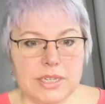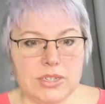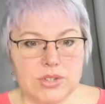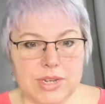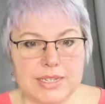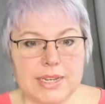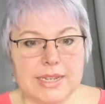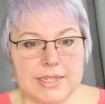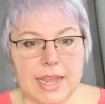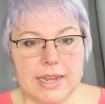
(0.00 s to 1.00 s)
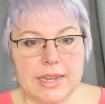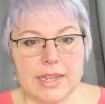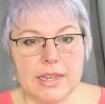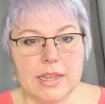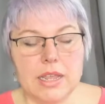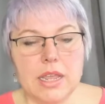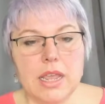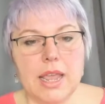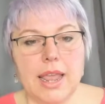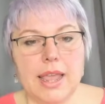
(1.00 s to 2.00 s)
stress and anxiety.
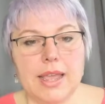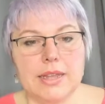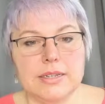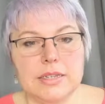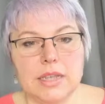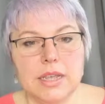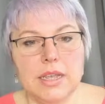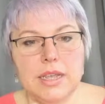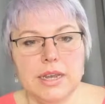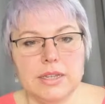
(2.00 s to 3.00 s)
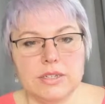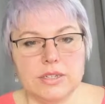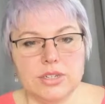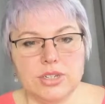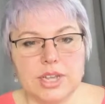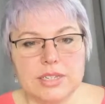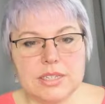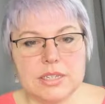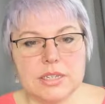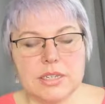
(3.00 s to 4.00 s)
And it is
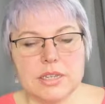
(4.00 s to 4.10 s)
just